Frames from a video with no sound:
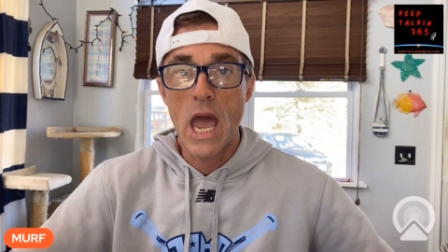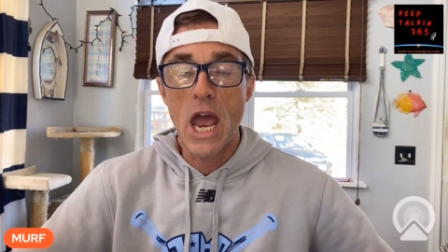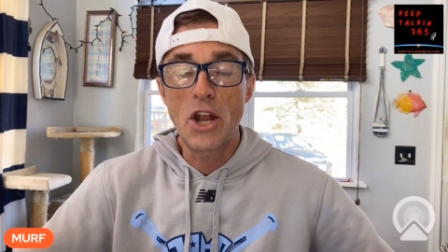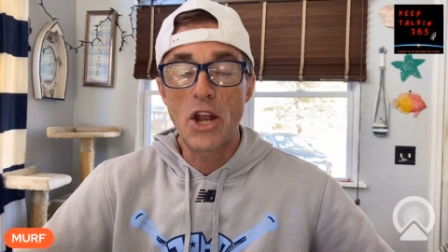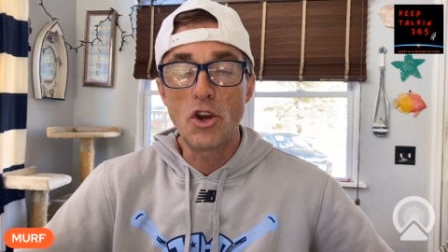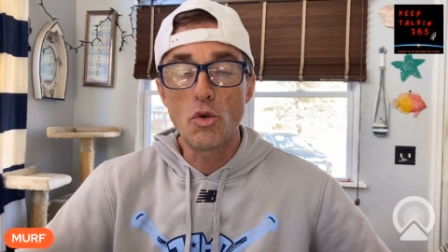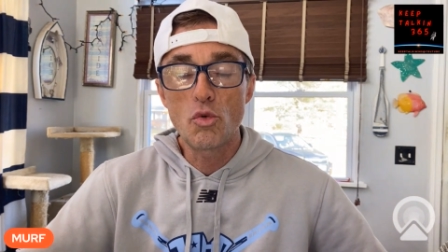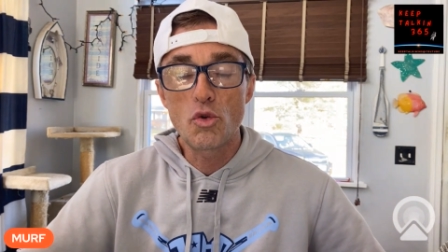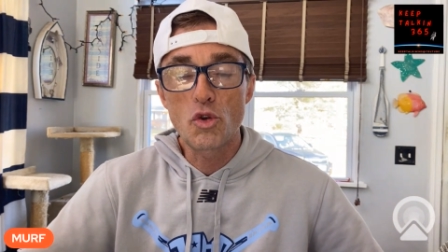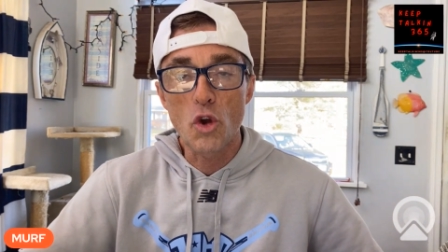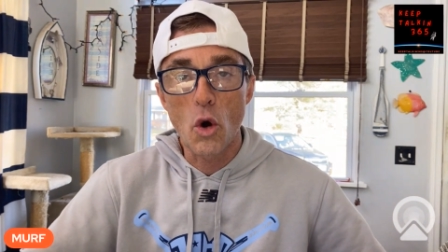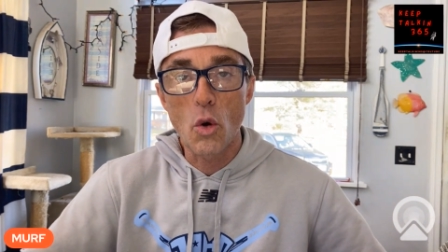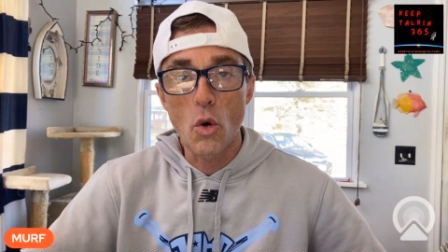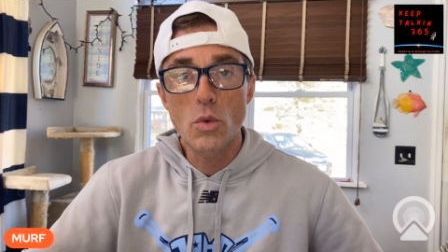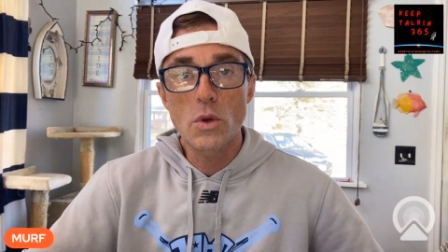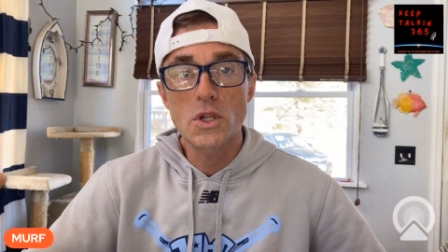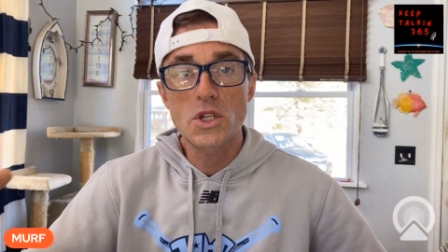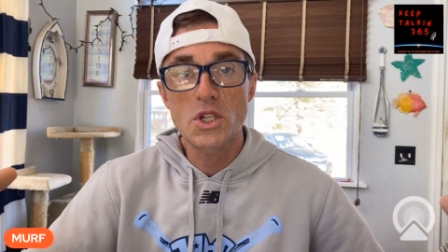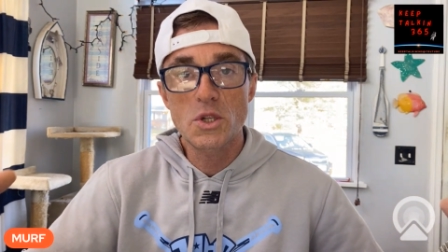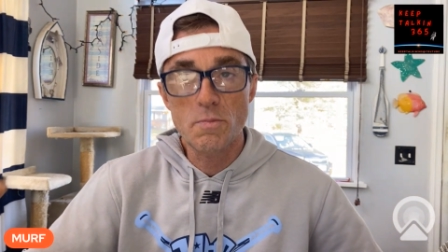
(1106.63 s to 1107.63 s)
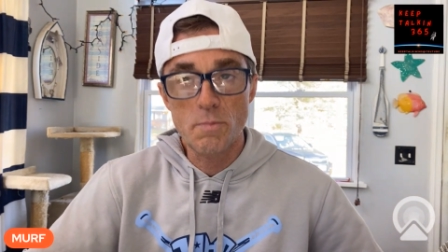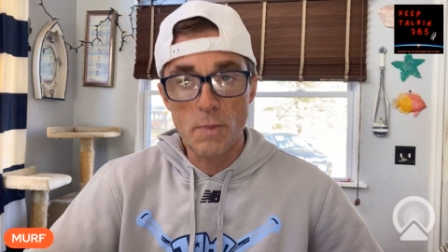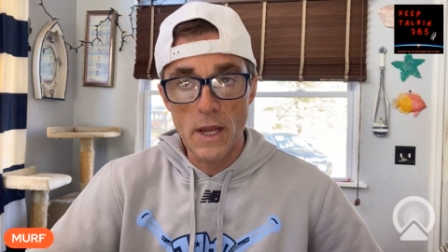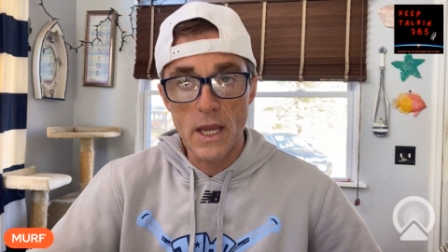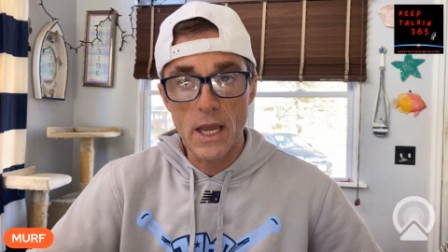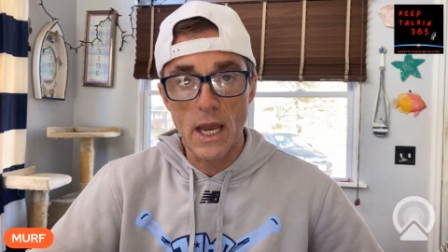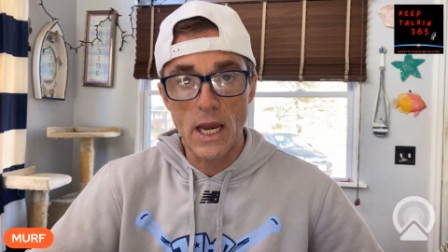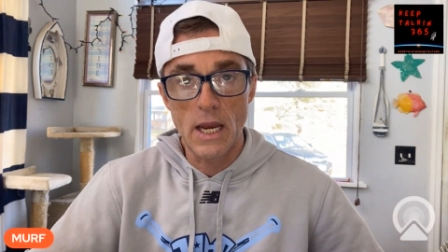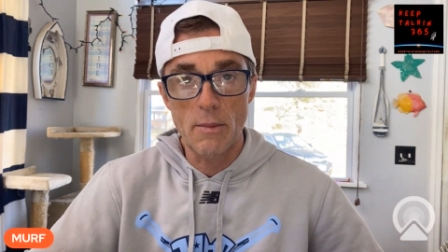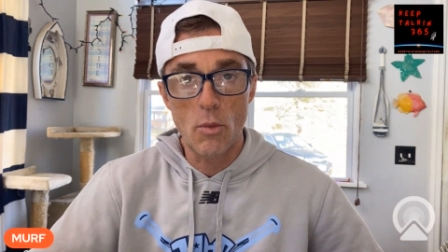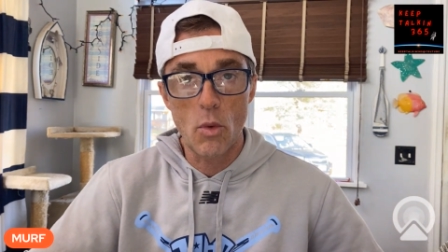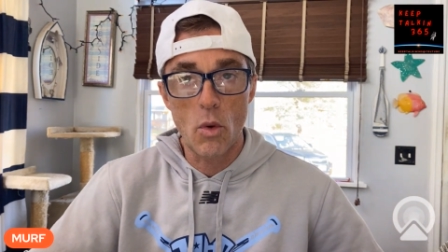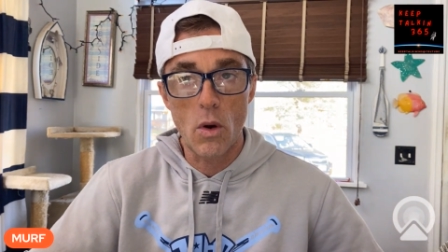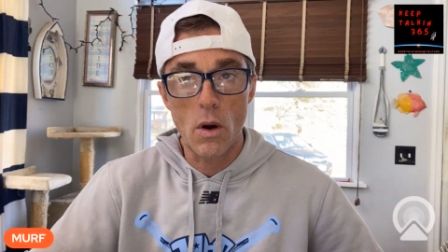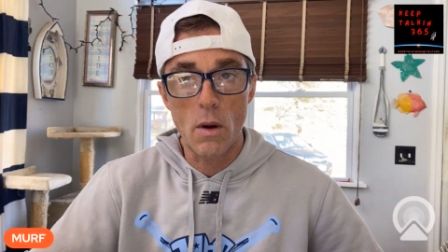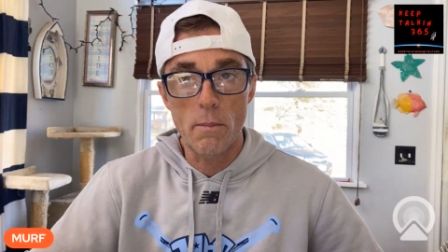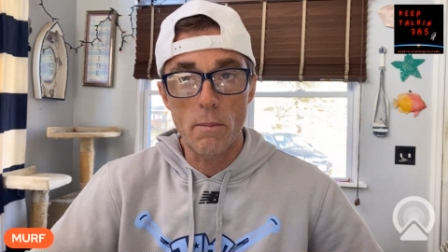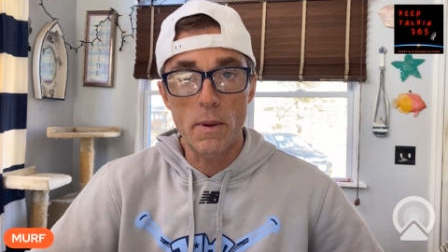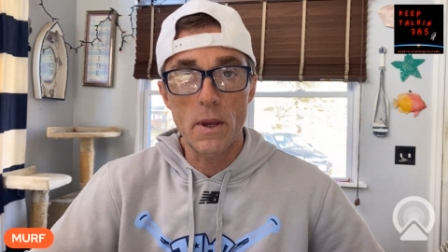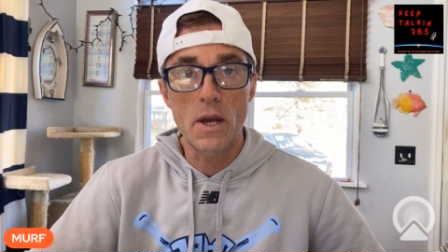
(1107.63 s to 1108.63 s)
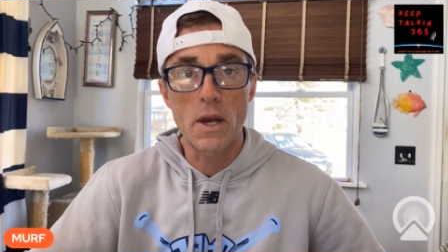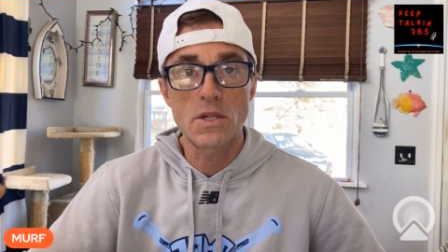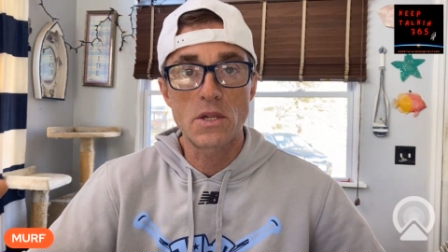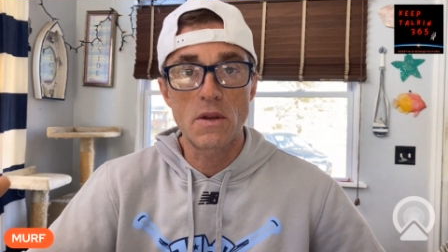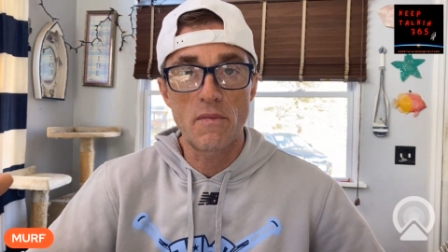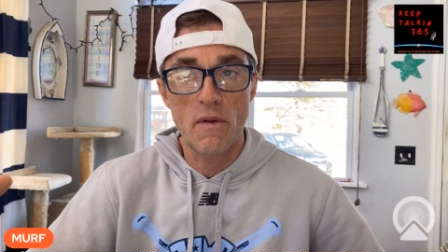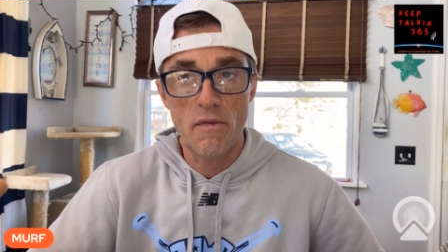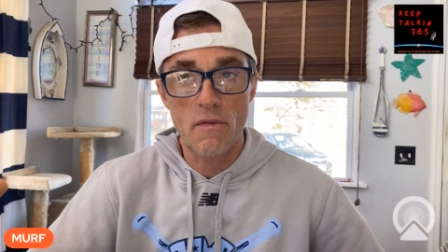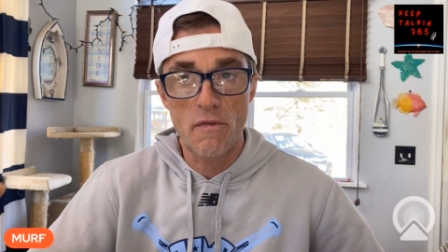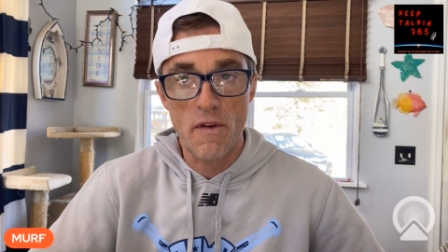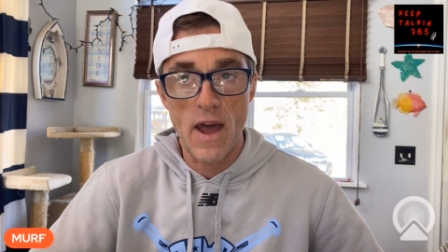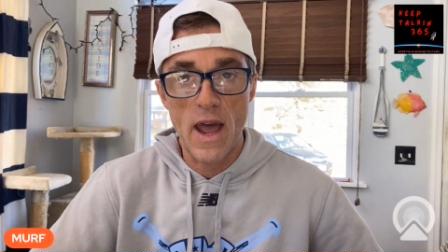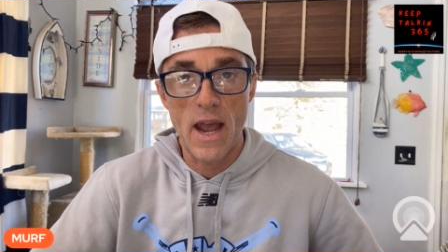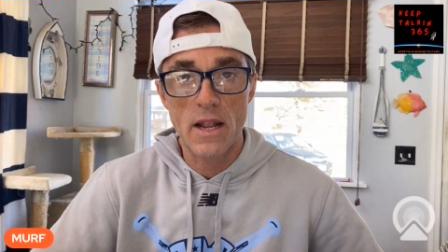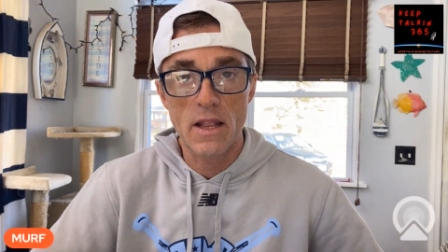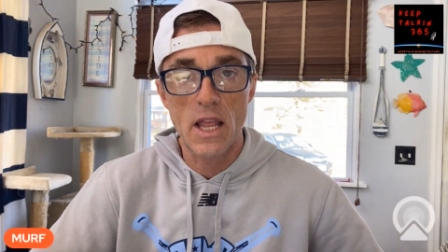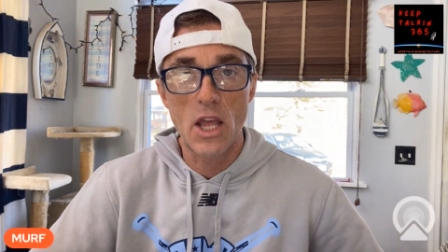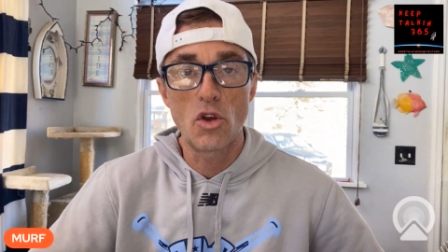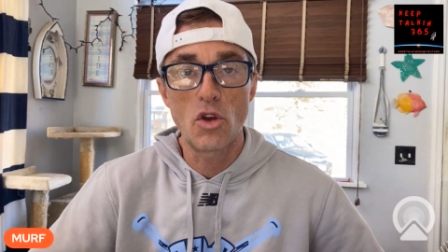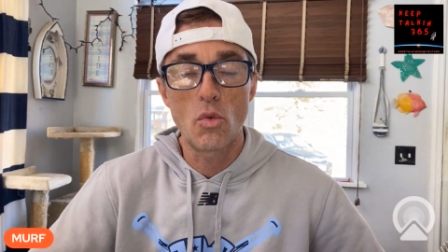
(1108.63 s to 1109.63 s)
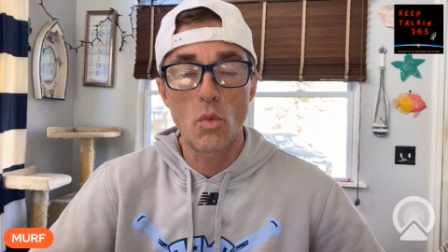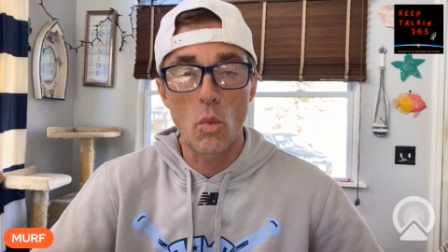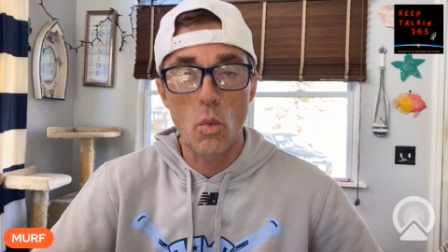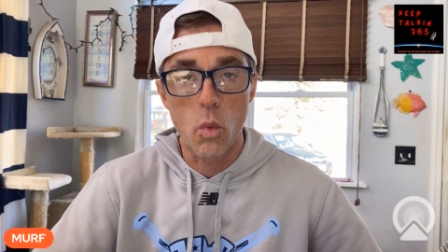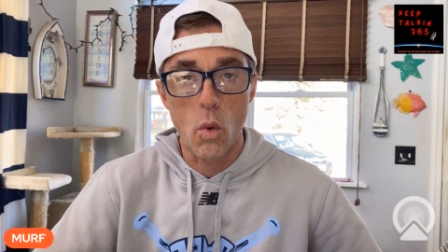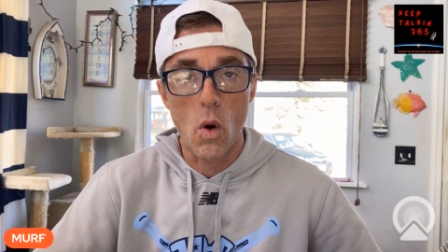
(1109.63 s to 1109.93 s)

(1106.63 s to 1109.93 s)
and you don't speak anymore because of the fact that you